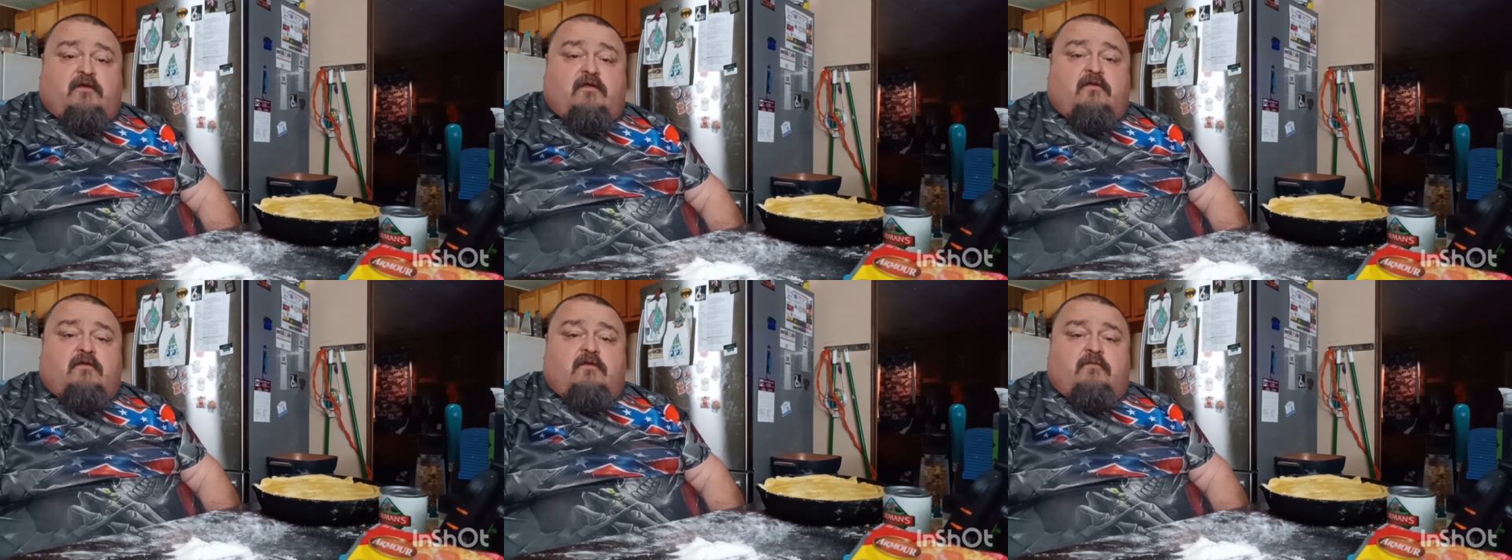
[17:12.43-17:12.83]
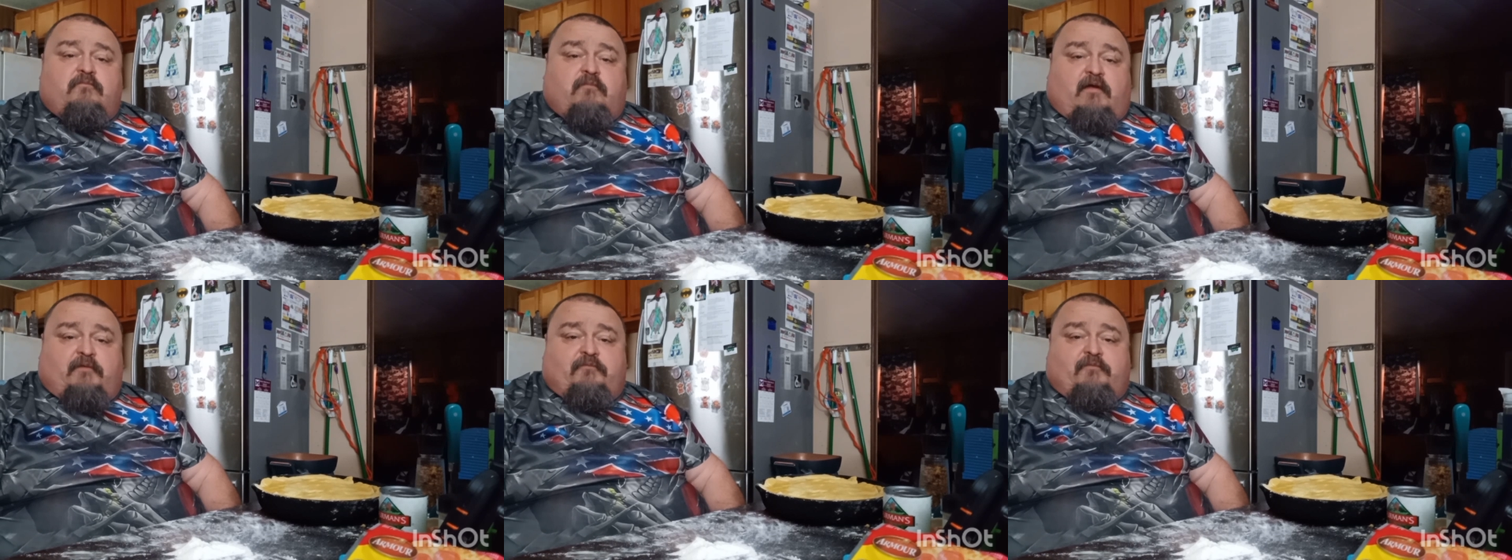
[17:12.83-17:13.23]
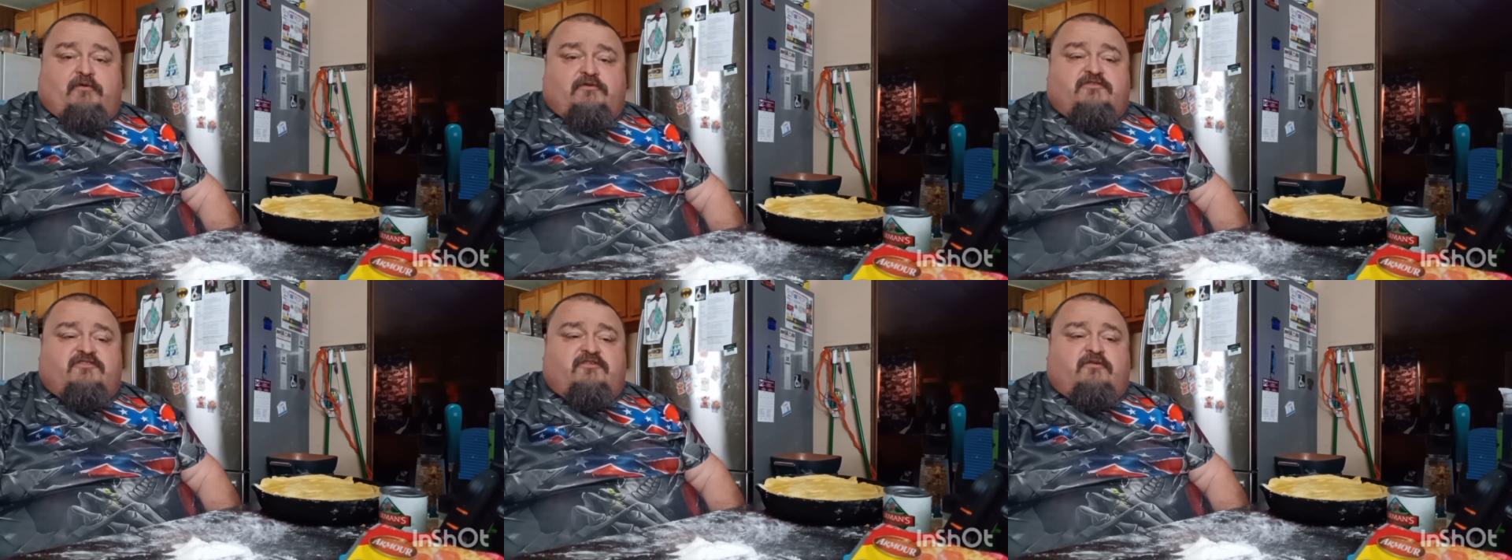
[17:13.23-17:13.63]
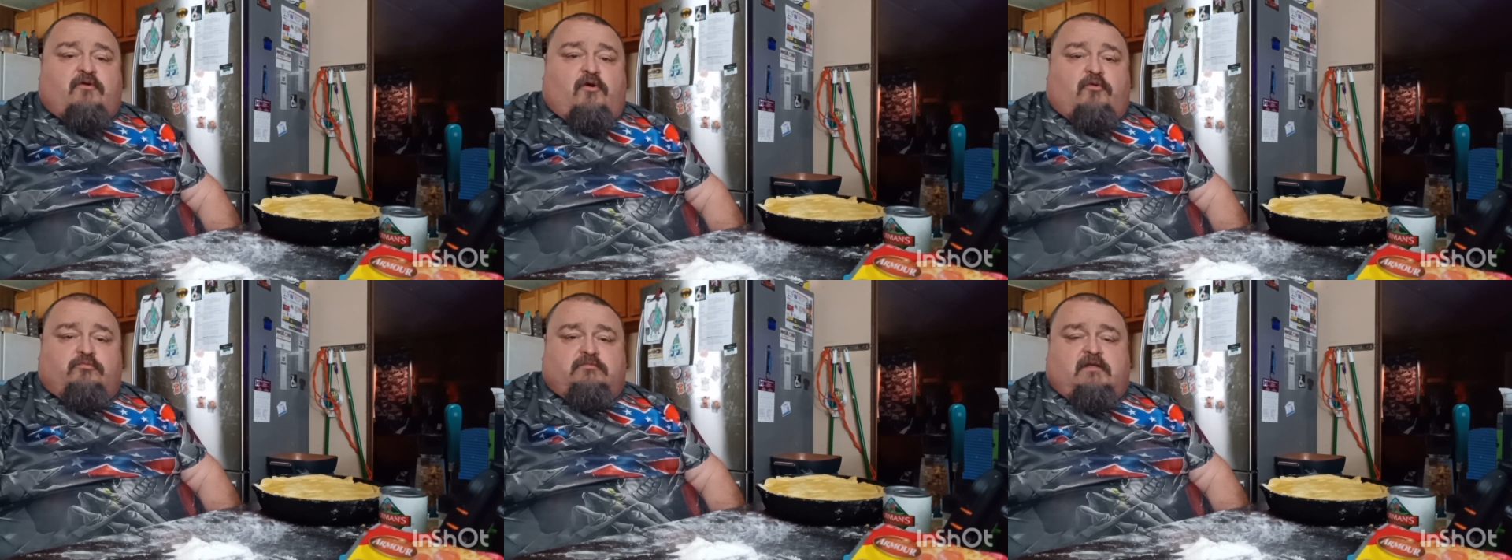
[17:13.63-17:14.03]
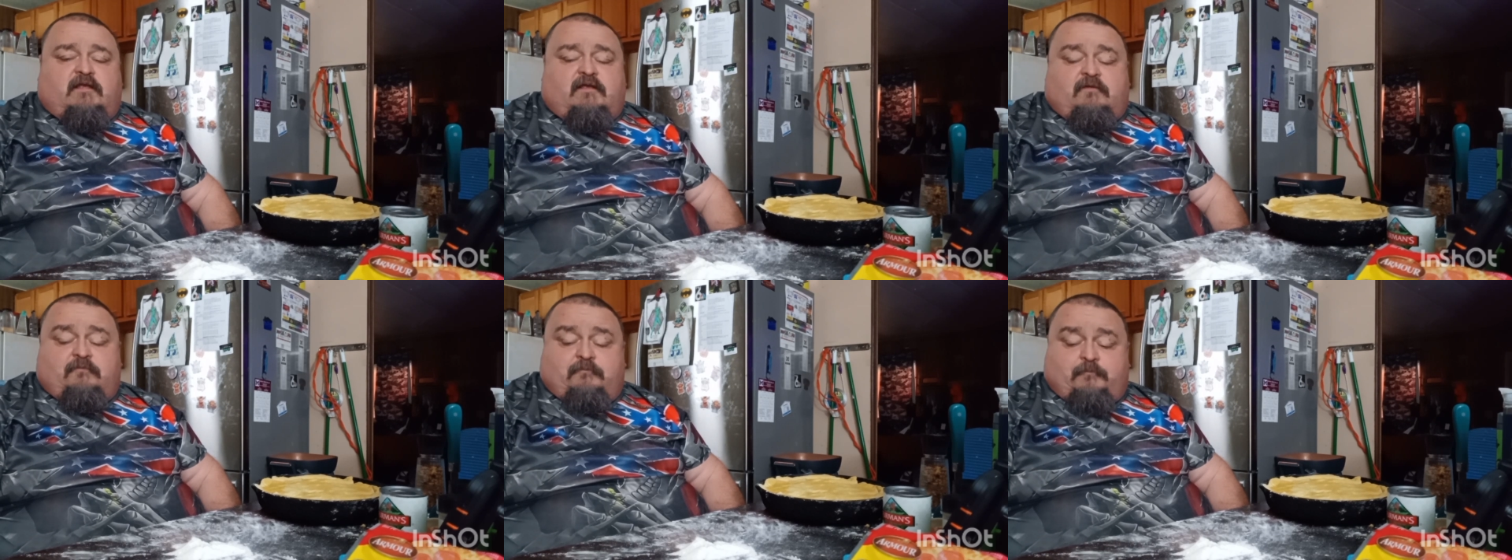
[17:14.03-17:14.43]
If you're a
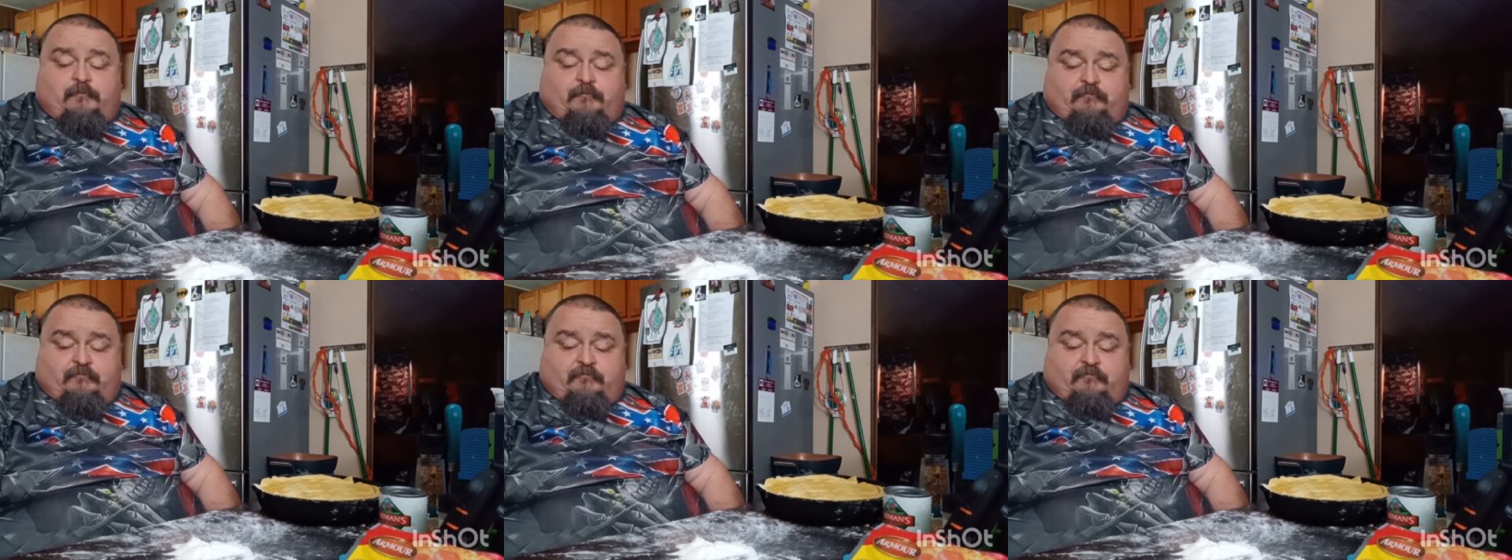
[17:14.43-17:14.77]
member,